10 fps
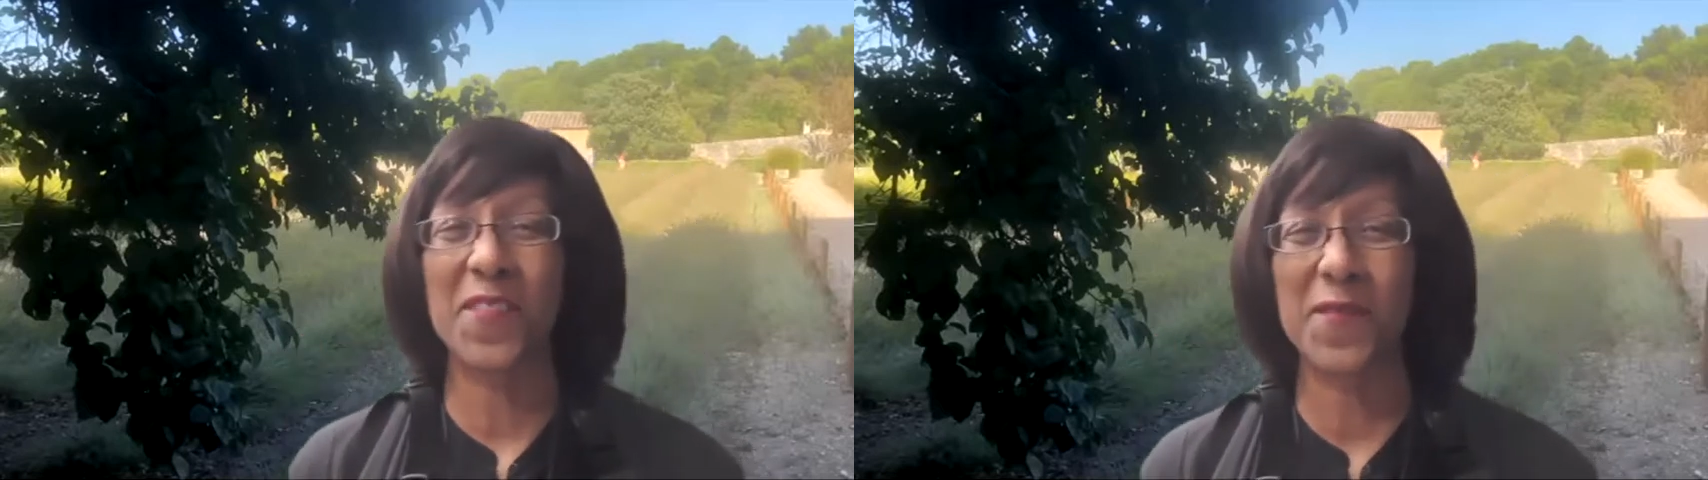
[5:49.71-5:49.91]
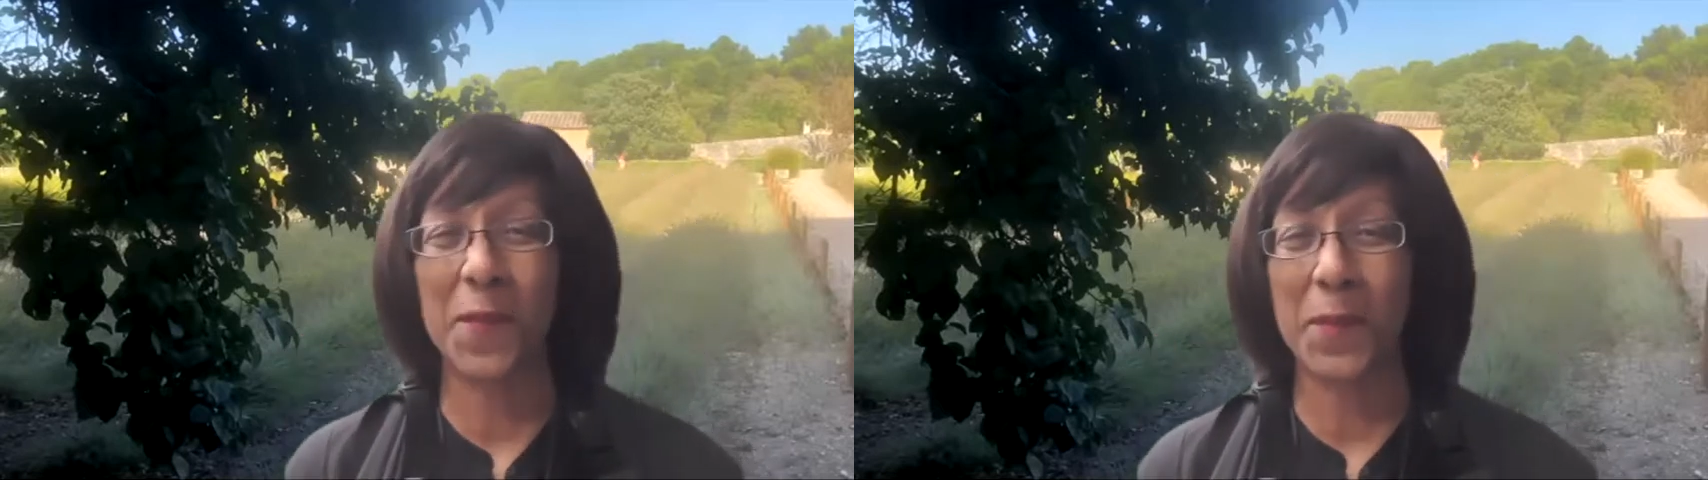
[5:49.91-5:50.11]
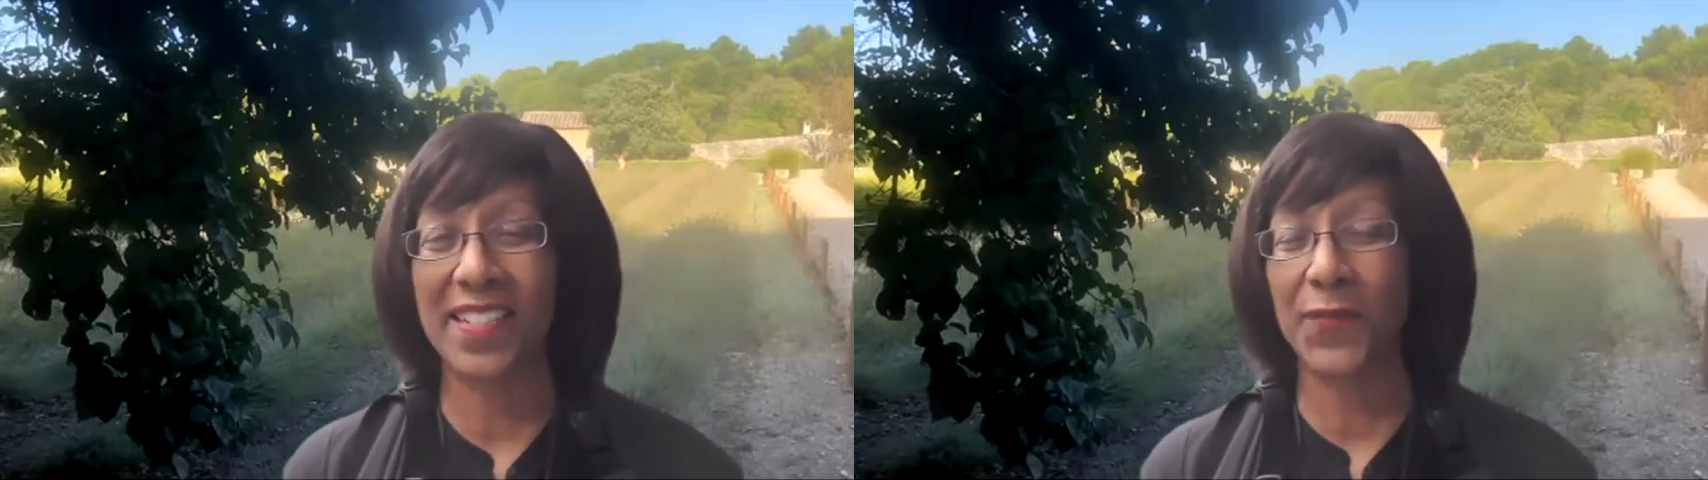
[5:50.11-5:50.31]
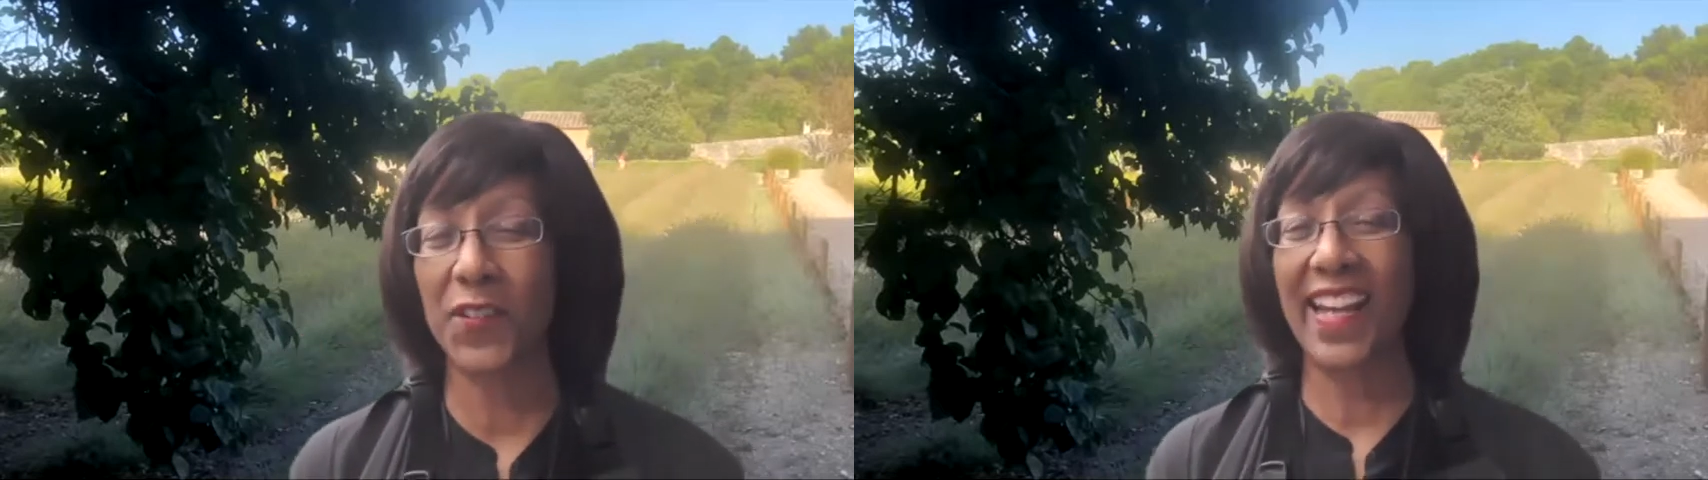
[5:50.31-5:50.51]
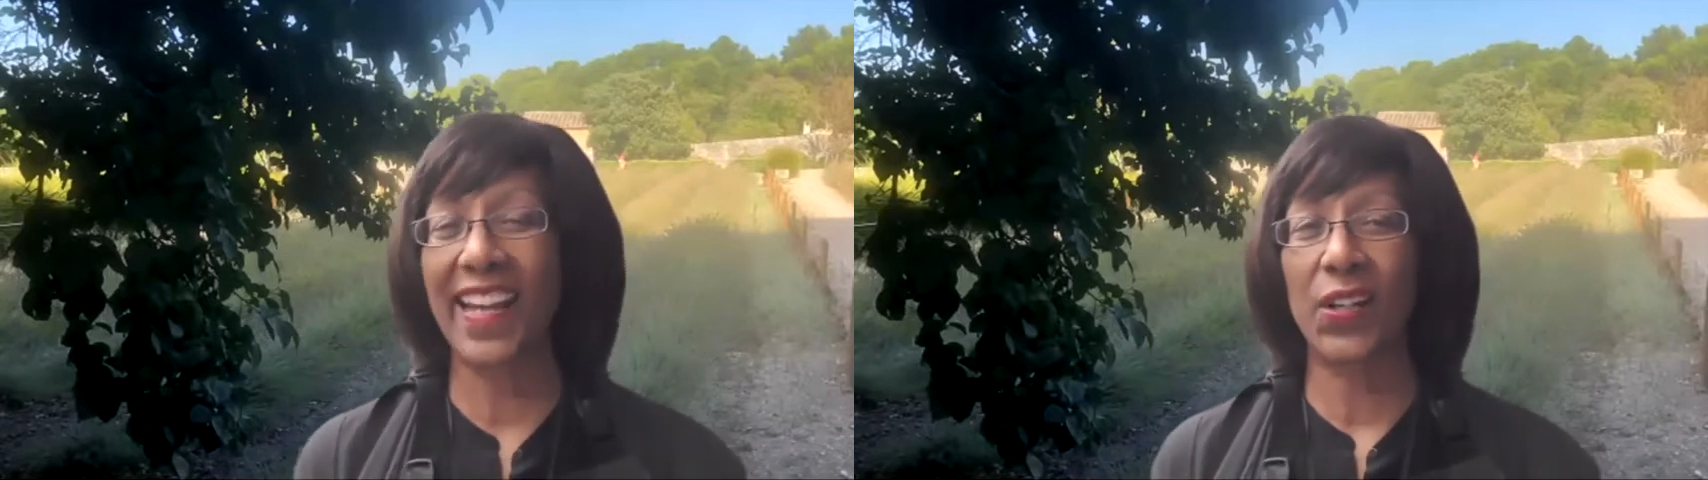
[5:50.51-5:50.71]
from a different
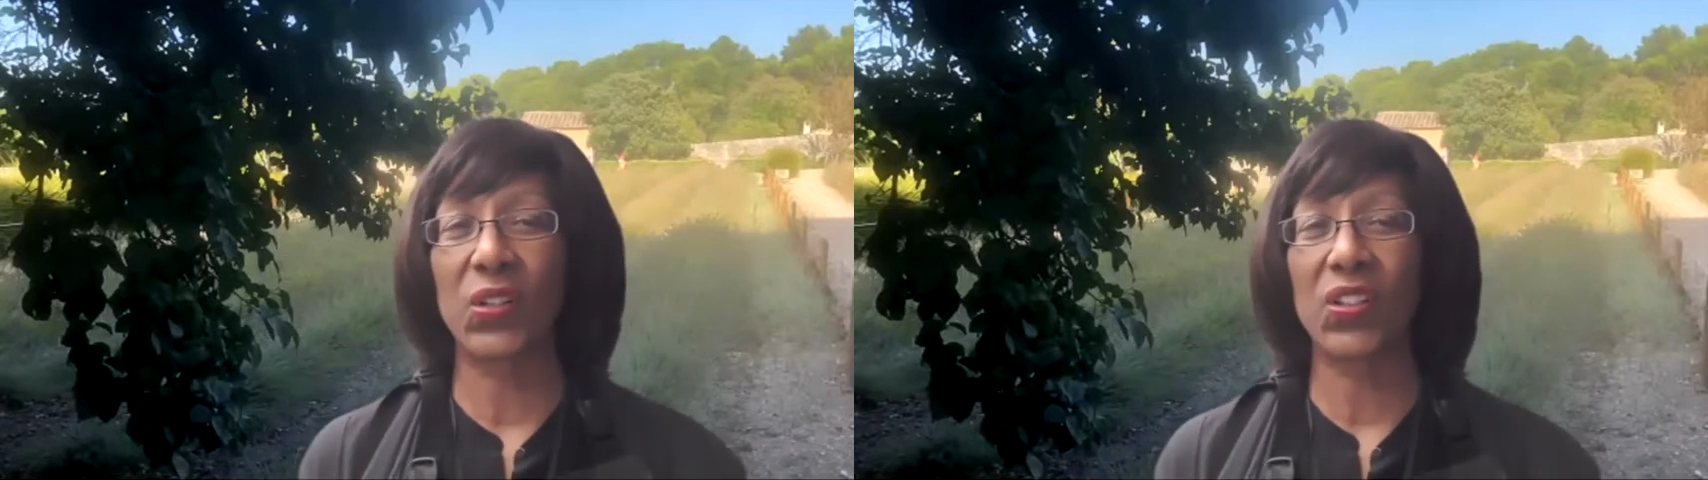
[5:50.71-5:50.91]
angle.